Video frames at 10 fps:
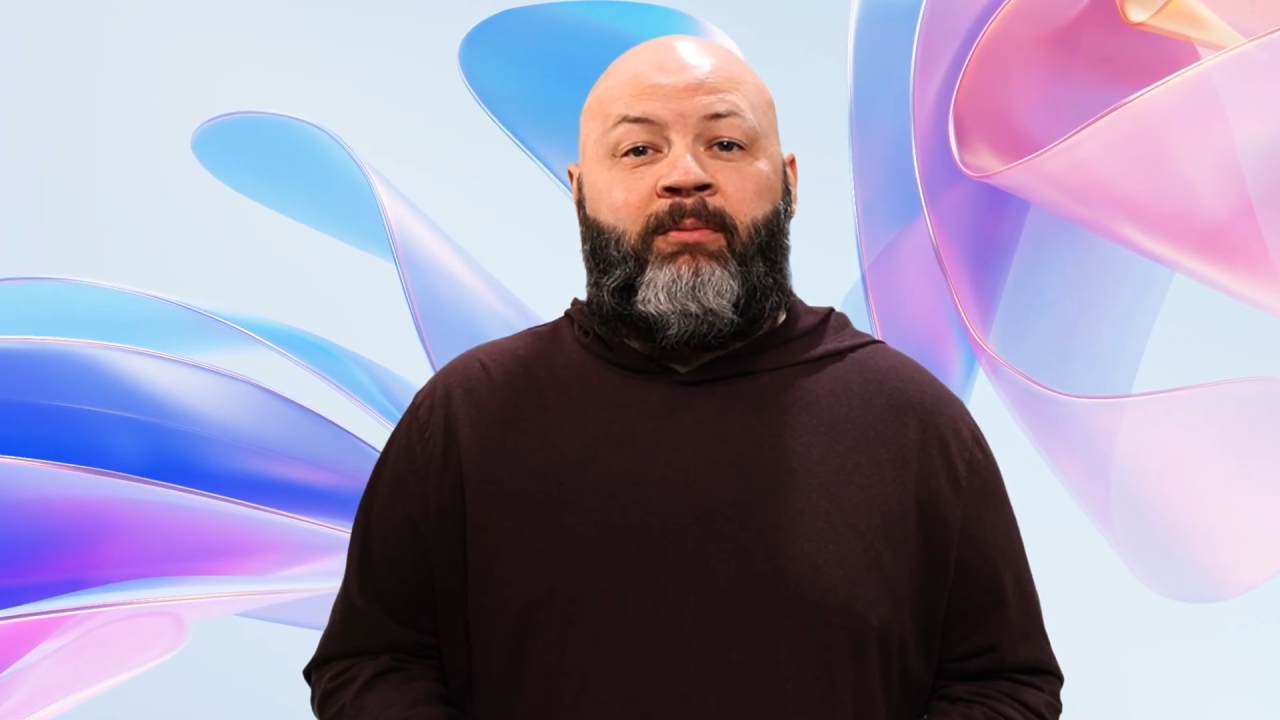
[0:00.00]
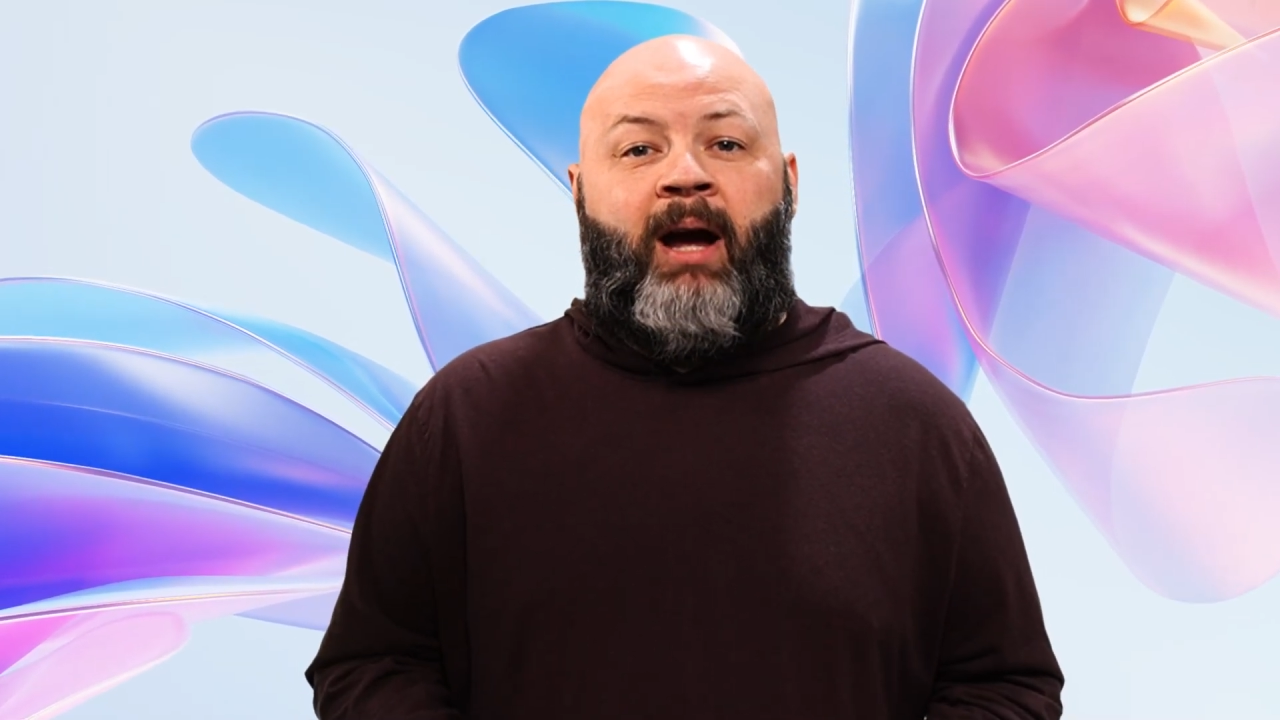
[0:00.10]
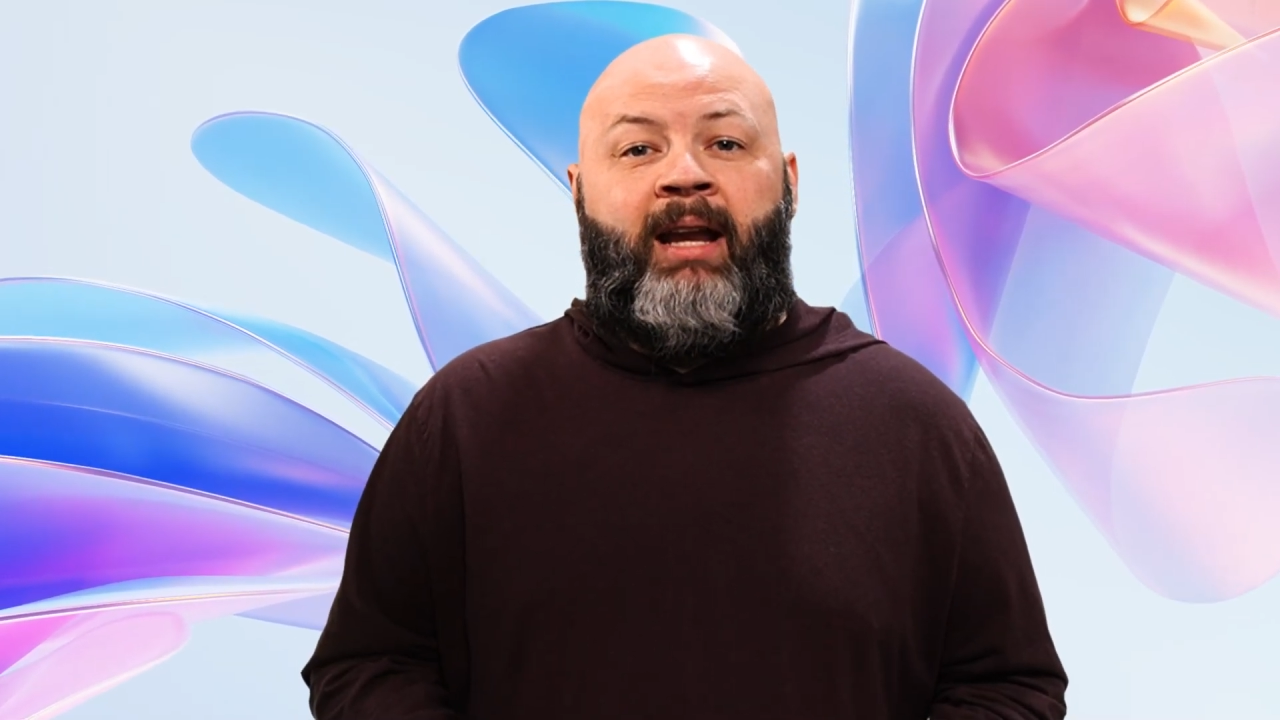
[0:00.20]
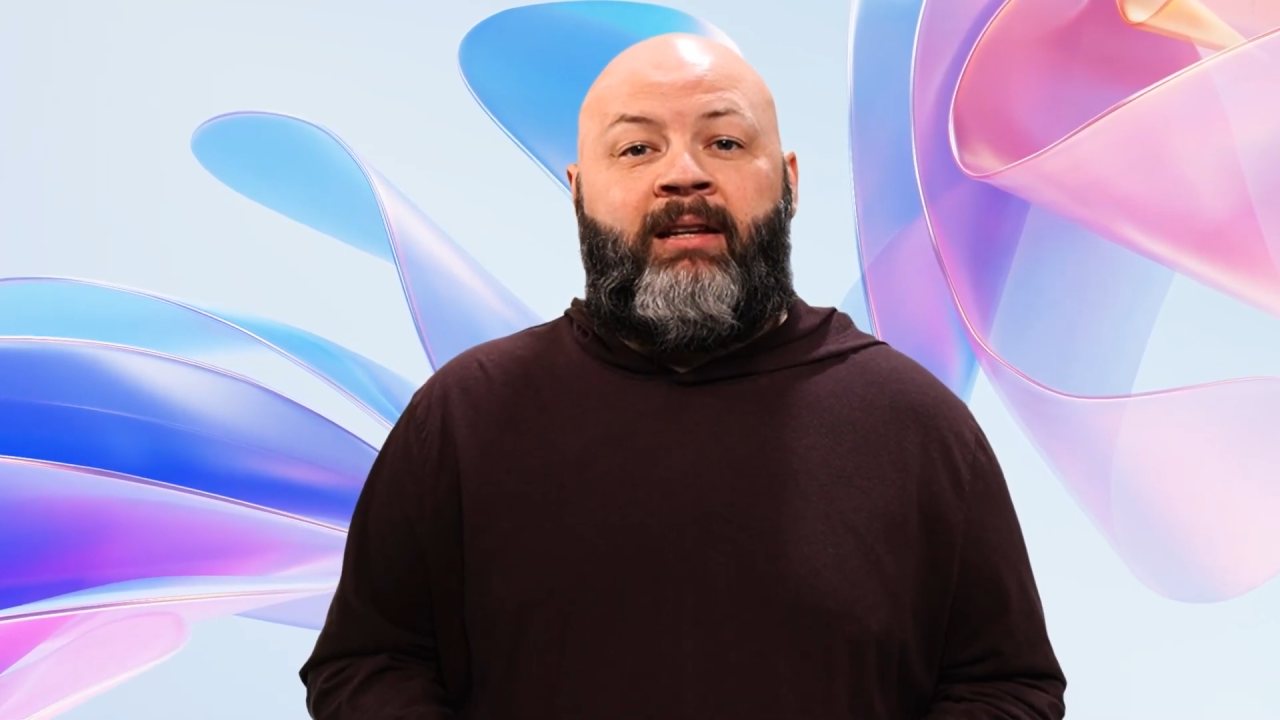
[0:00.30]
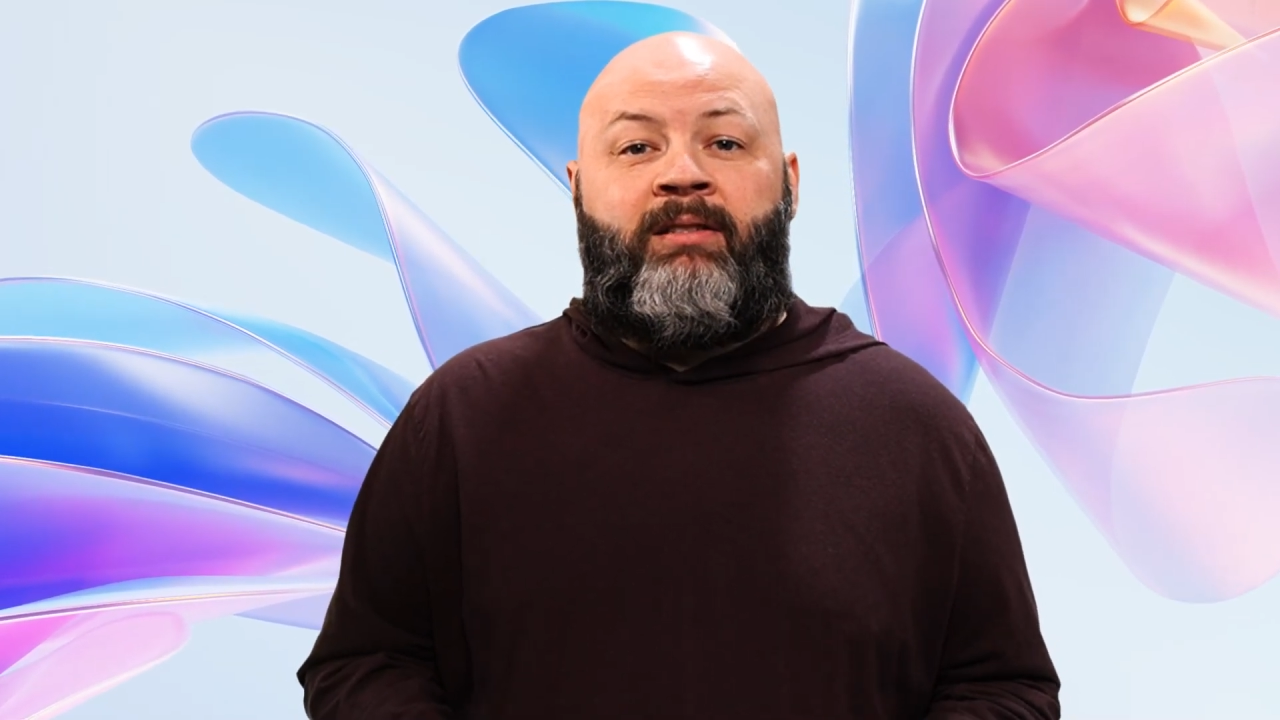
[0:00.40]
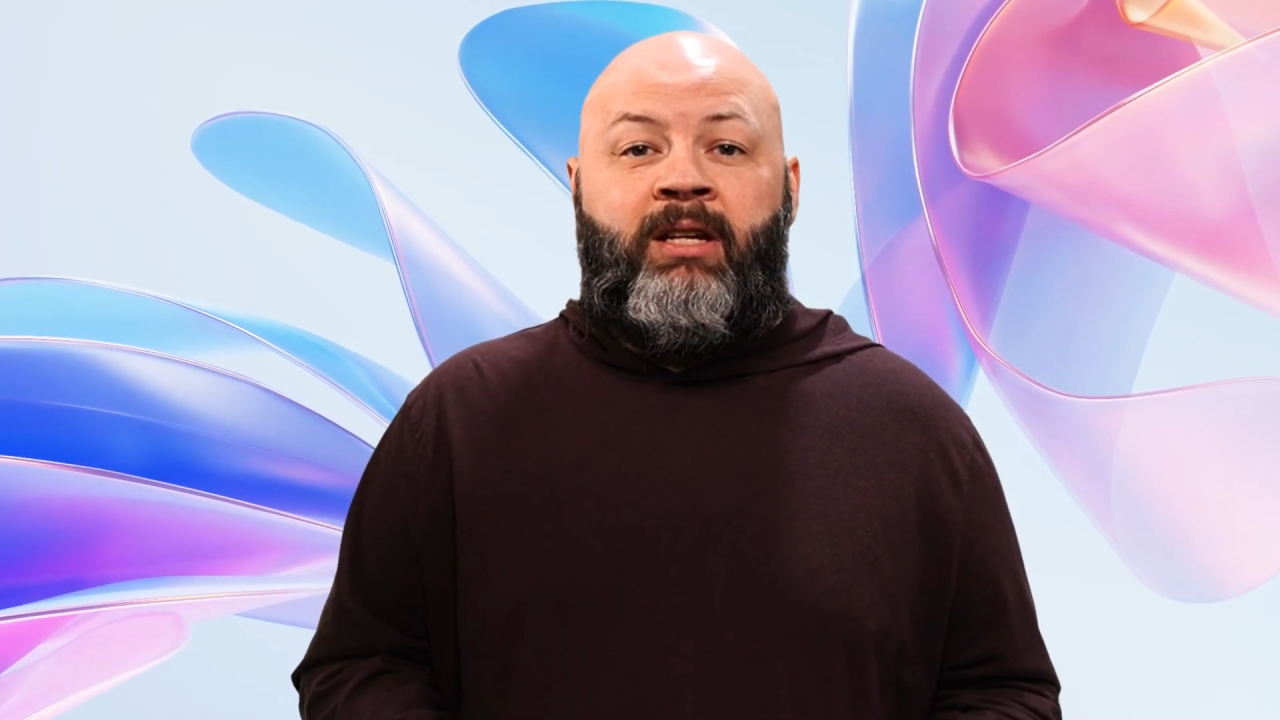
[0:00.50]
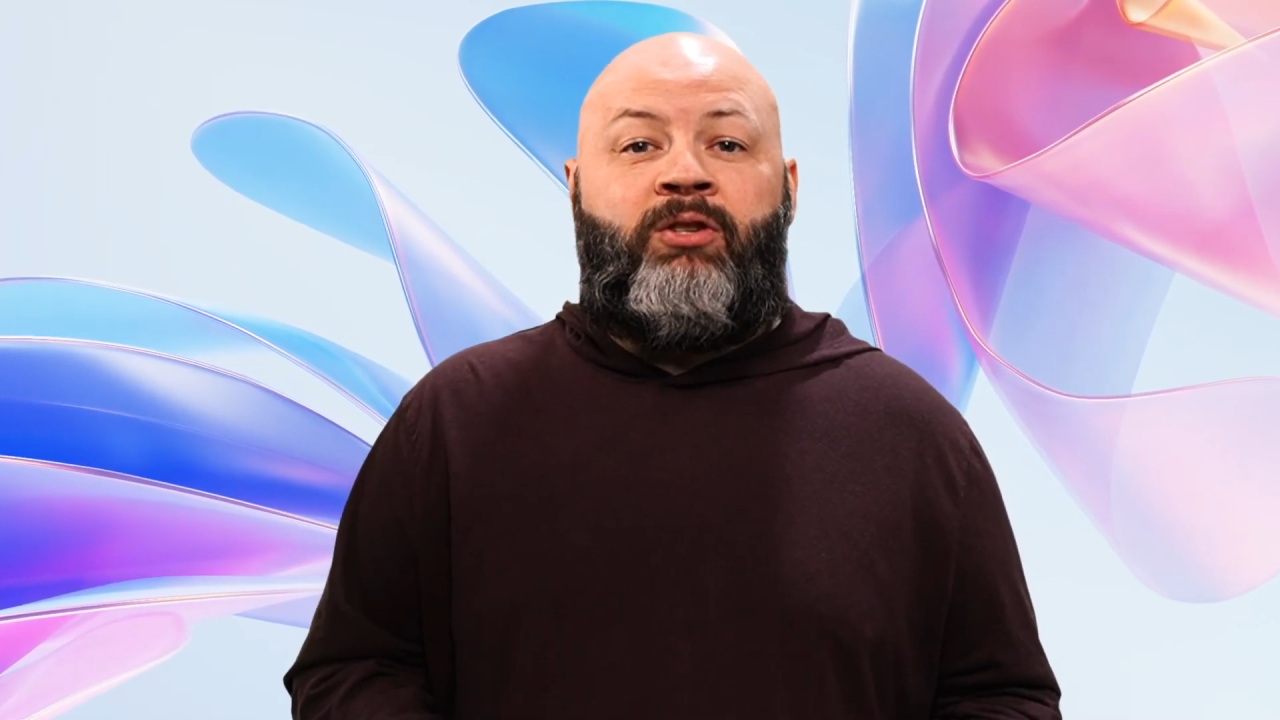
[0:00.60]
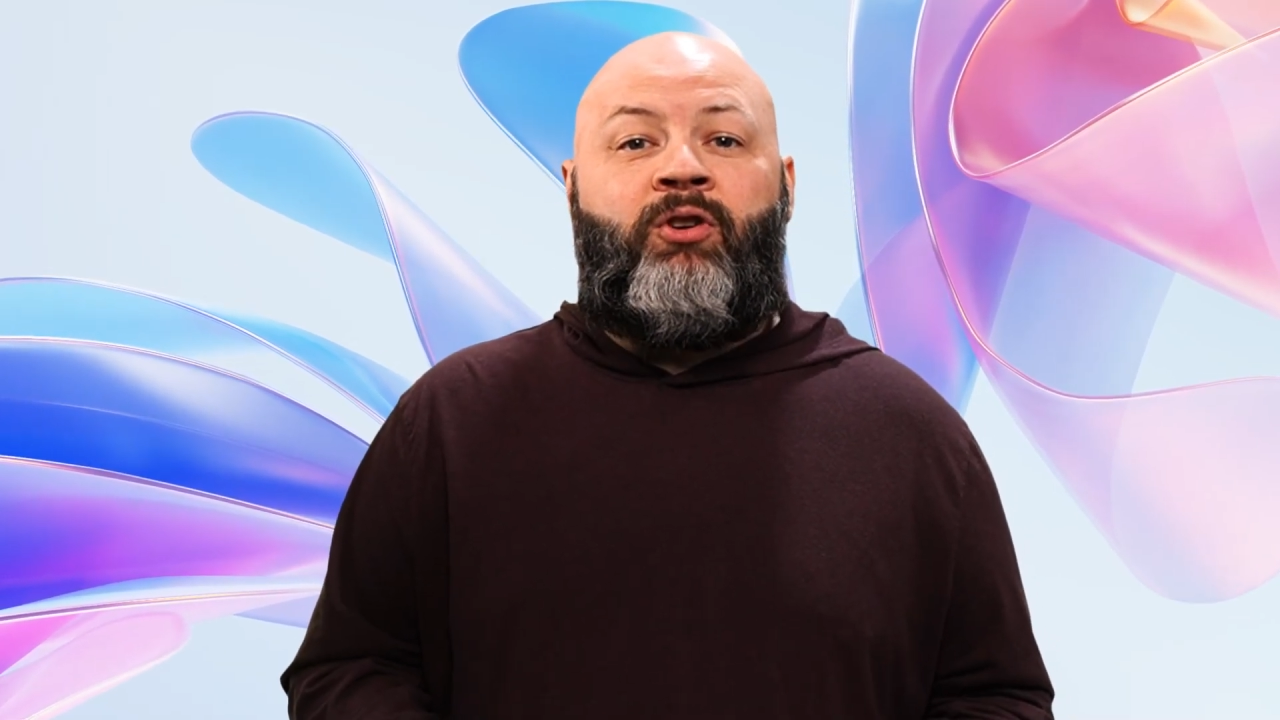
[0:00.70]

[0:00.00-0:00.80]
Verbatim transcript: writing C#